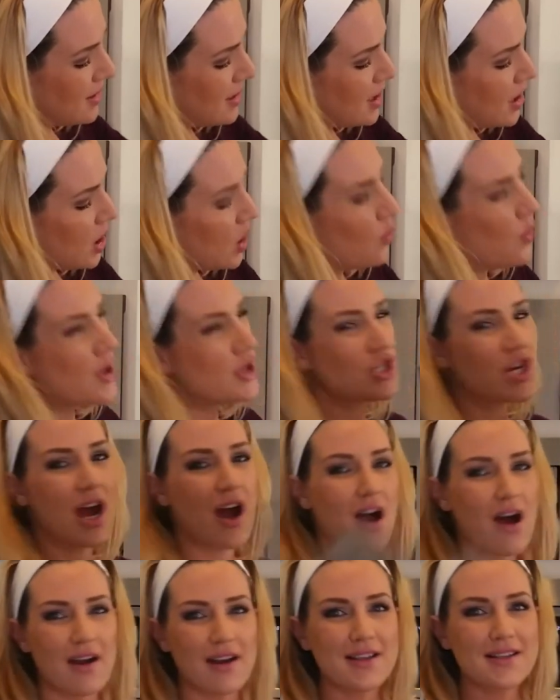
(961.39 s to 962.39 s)
which
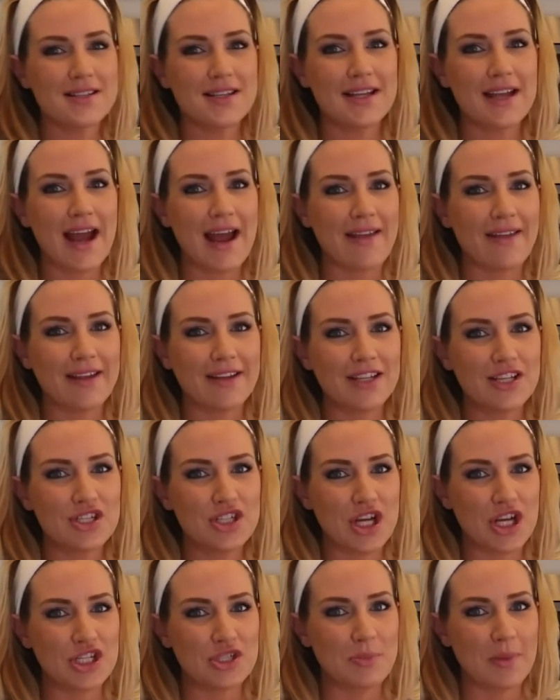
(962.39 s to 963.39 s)
honestly, I like to
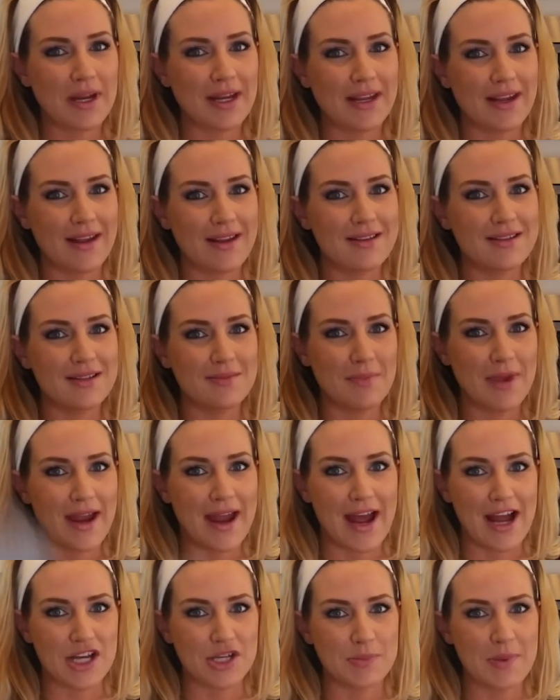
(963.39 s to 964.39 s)
change my kids in my
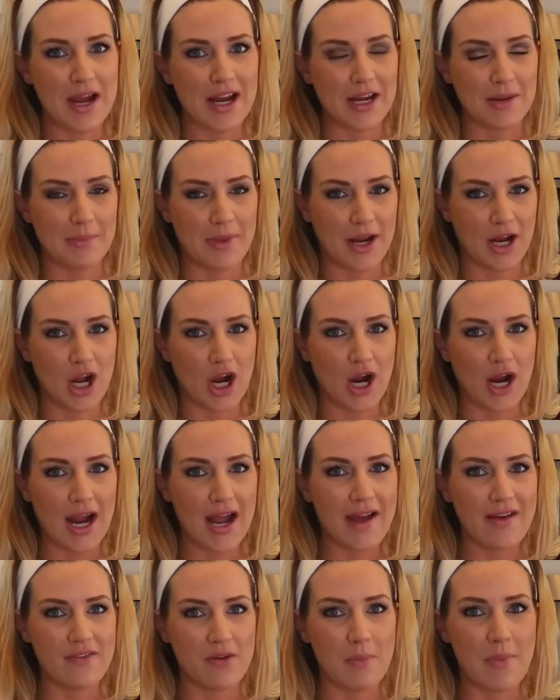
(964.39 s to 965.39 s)
hatchback in my car. I have
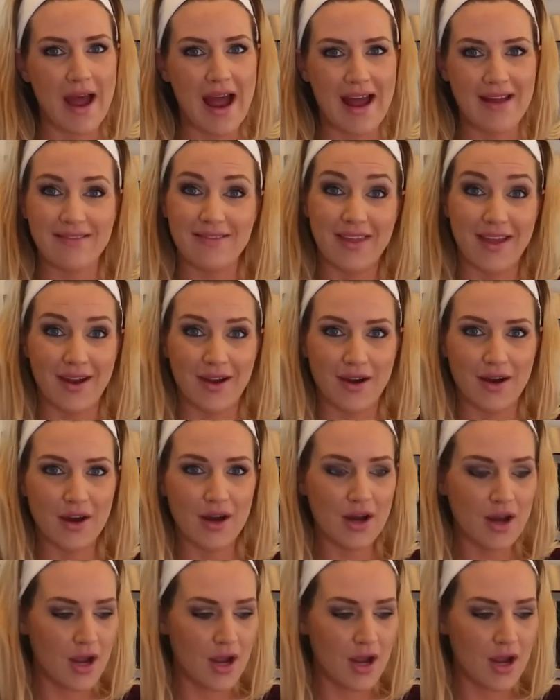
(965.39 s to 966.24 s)
a pad there.